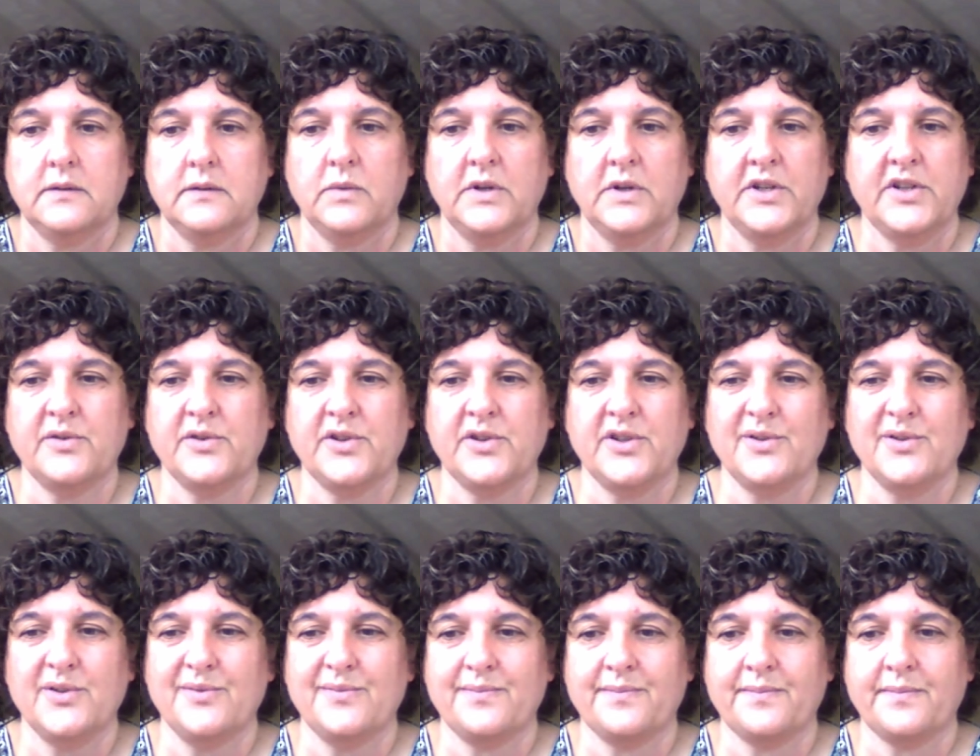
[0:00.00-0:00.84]
Well, you,
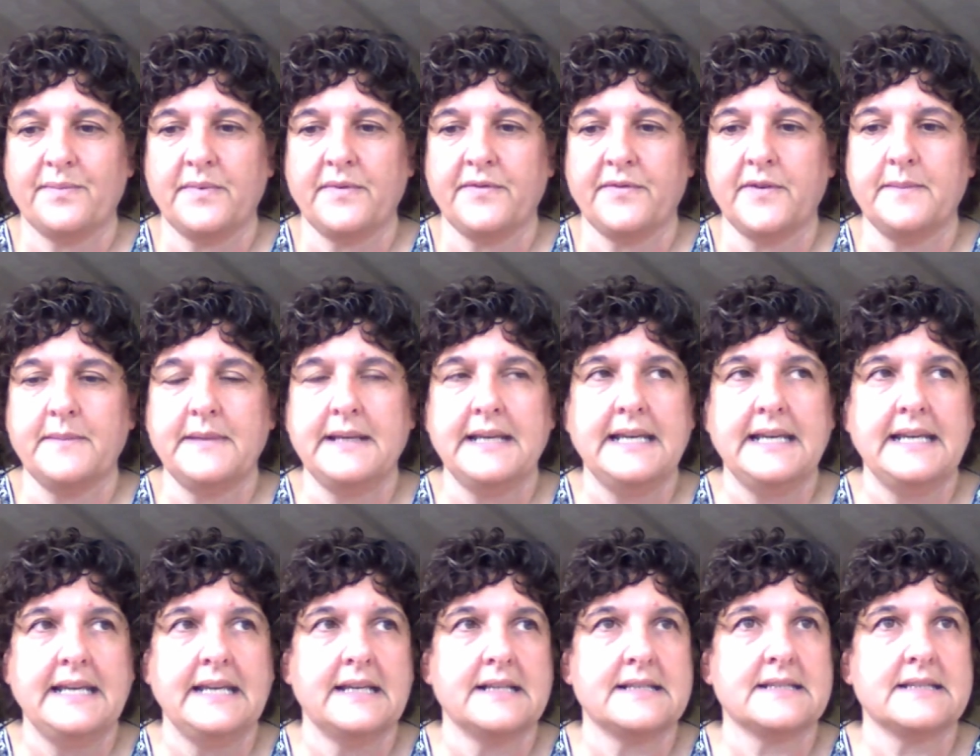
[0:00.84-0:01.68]
you, for
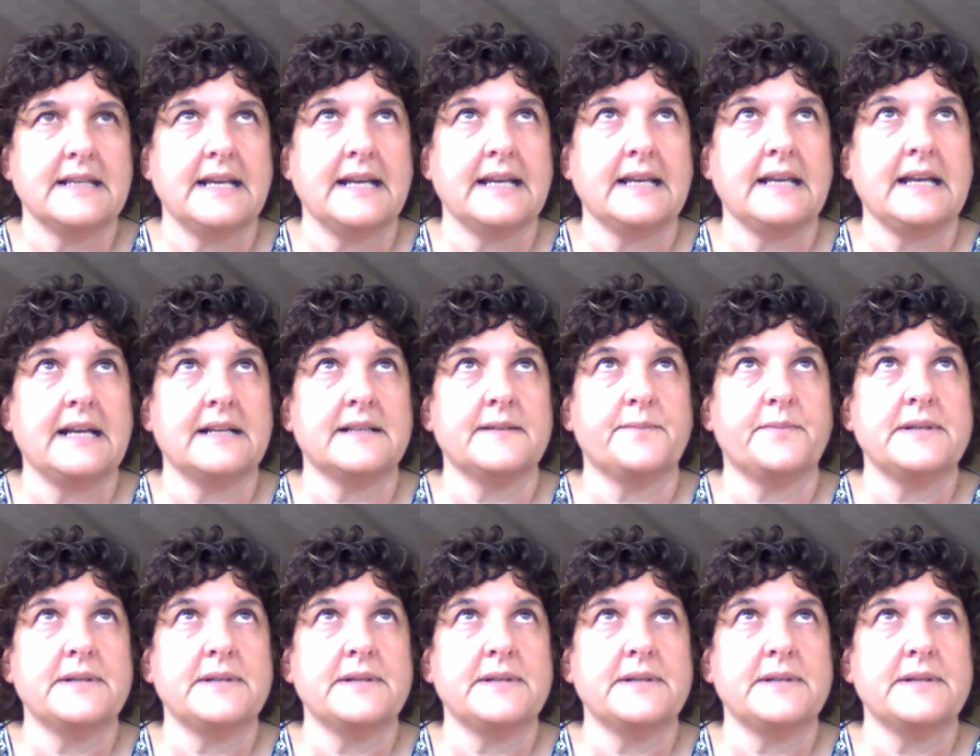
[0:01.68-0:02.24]
me, it's like I had a